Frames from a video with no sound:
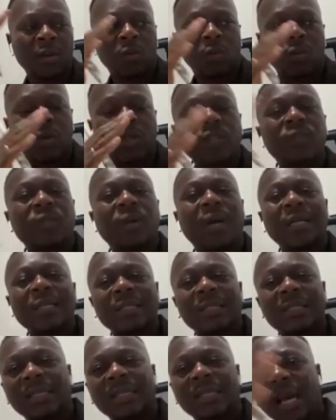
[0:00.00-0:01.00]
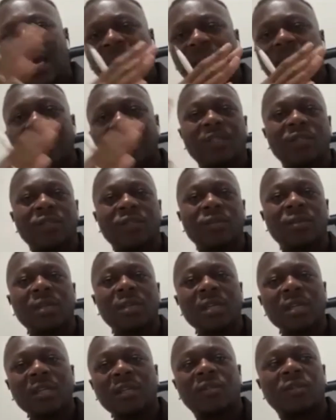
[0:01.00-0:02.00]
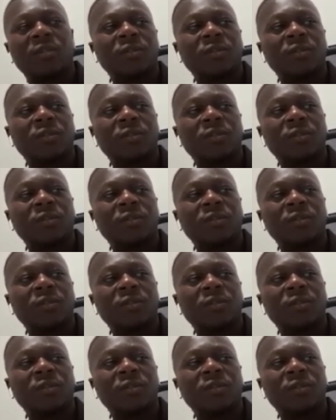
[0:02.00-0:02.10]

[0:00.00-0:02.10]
was to understand that you need